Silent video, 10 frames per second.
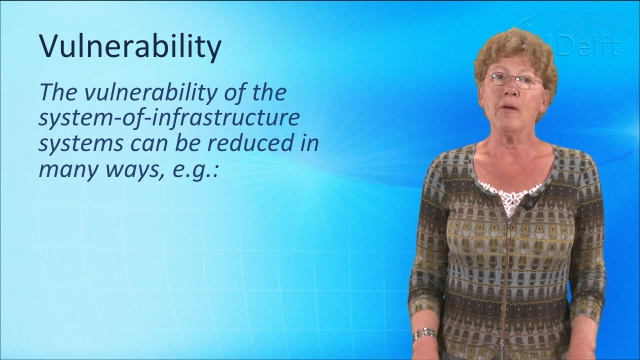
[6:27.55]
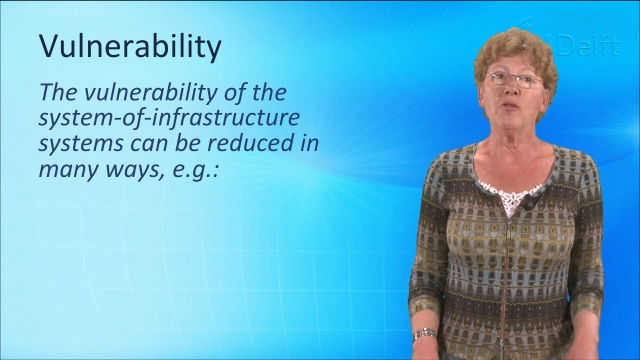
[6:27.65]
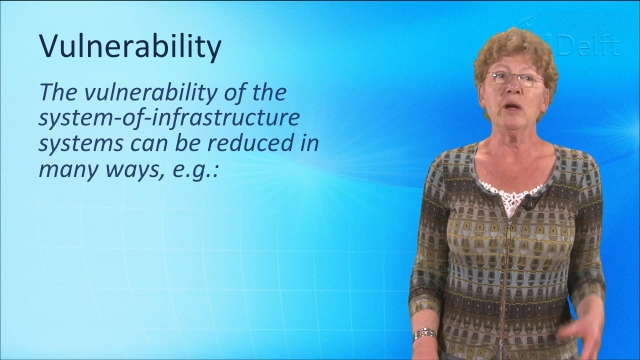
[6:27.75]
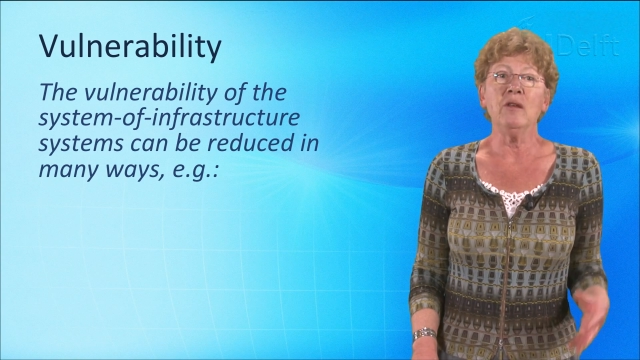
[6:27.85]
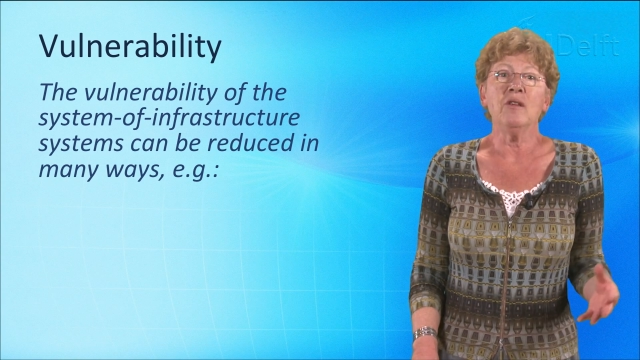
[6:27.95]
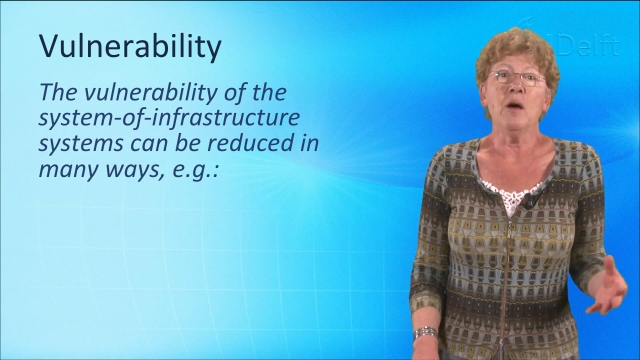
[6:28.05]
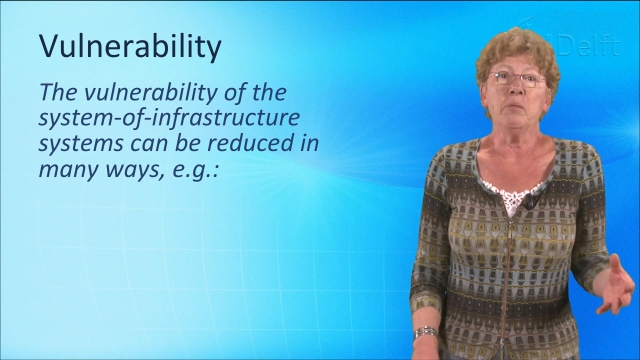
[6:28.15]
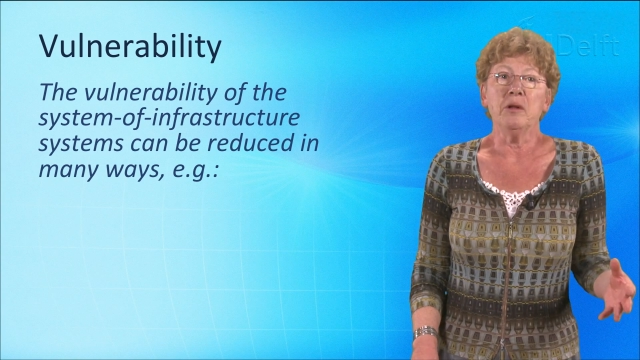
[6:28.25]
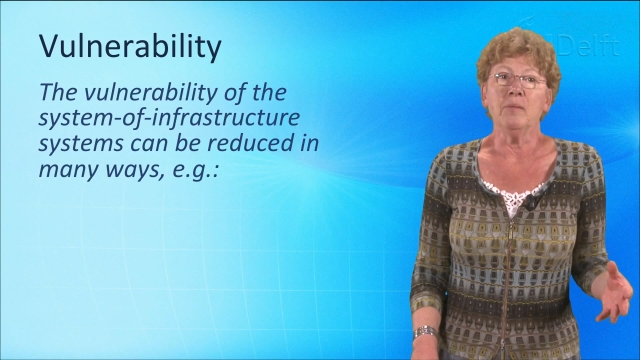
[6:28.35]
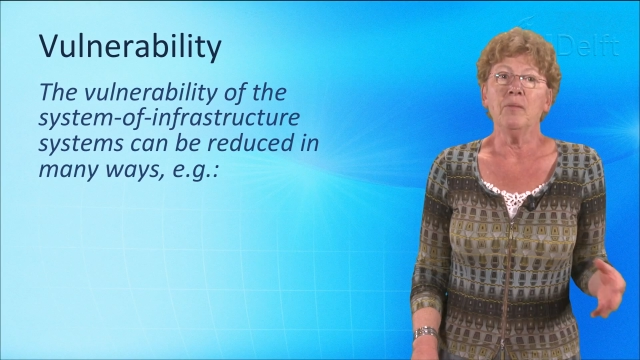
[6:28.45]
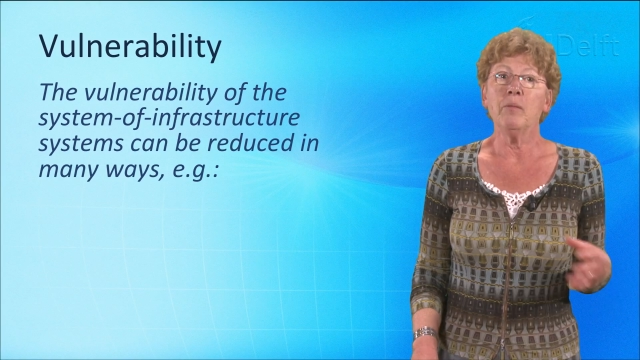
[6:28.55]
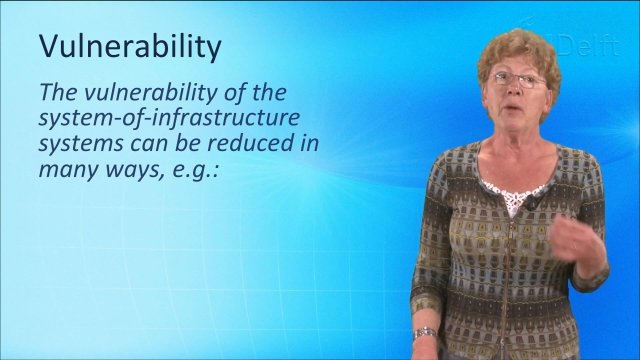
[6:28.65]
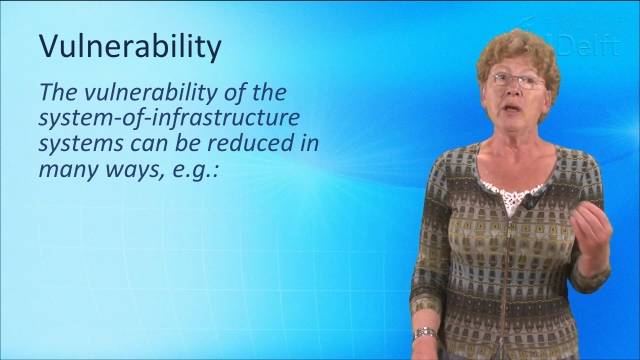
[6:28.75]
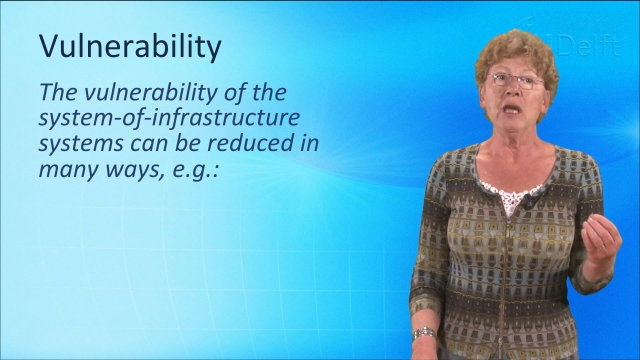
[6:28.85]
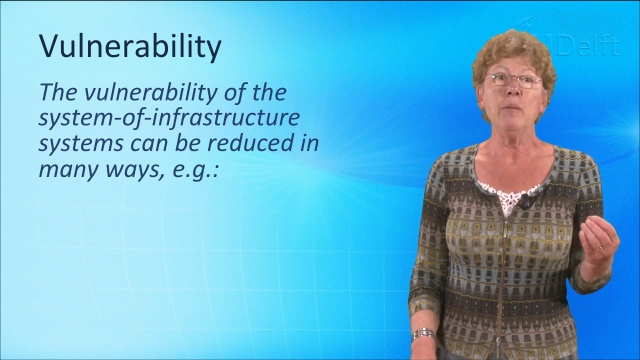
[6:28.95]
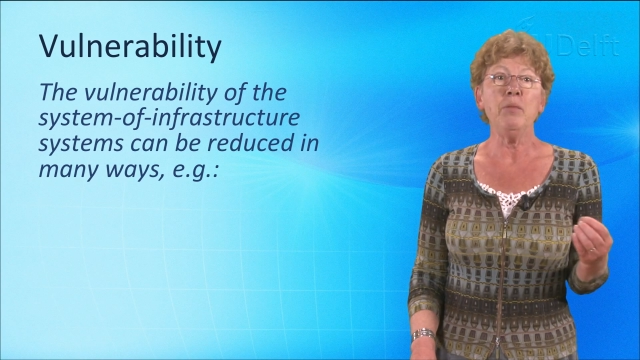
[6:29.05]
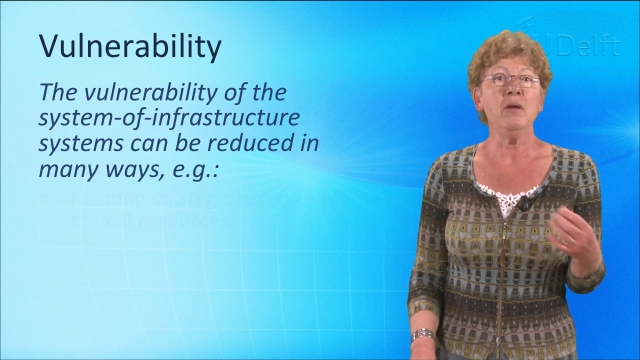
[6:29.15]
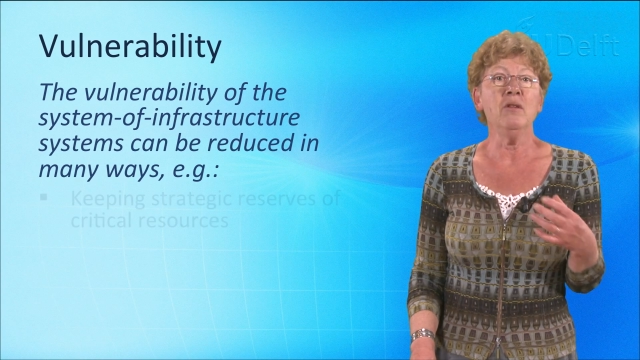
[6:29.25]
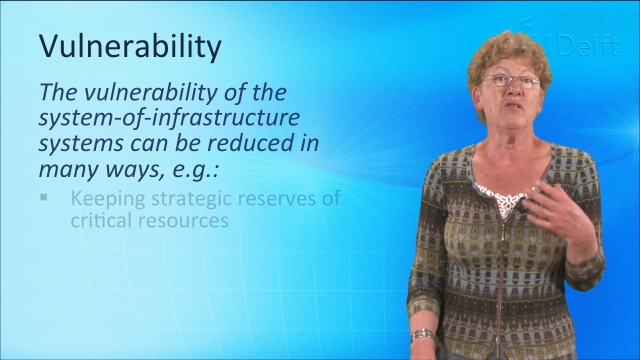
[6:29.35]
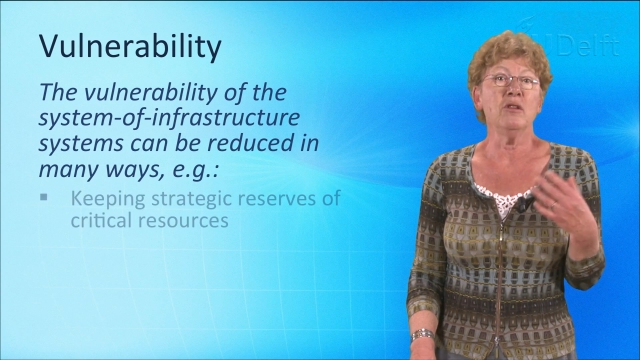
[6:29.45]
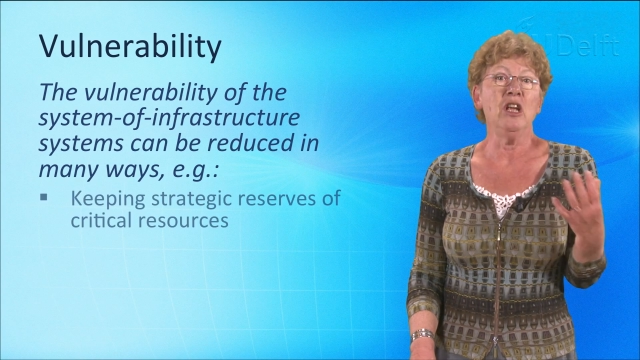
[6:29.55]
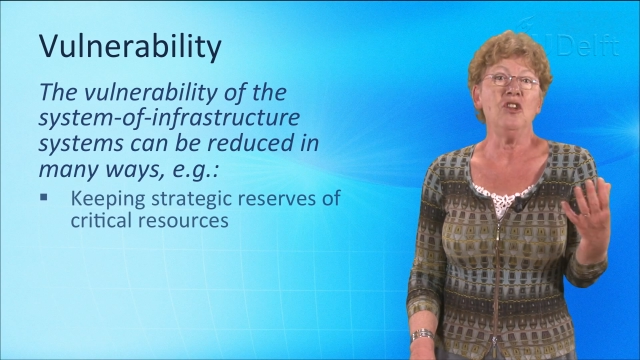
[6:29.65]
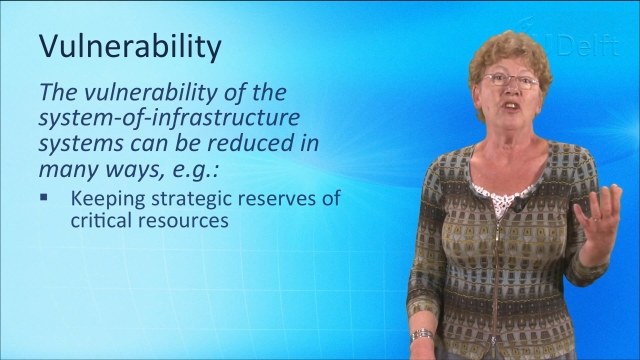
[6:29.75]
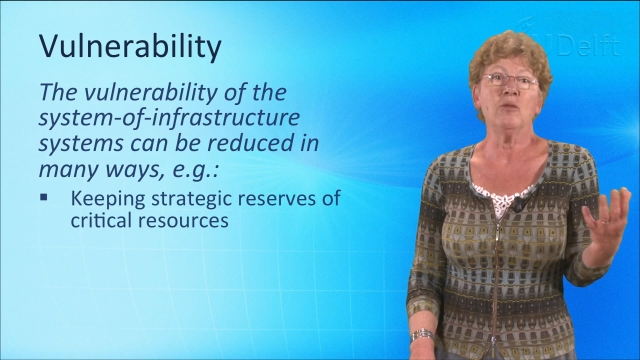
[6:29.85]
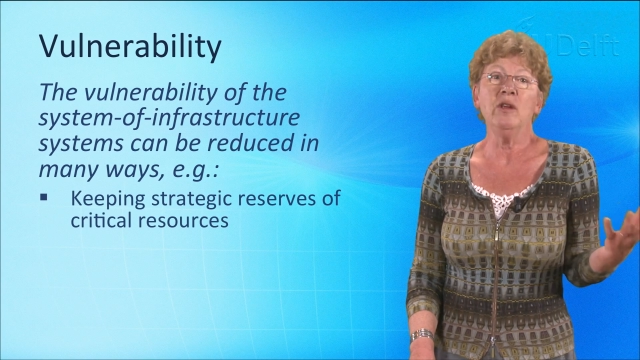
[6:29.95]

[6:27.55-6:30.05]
for example, by keeping strategic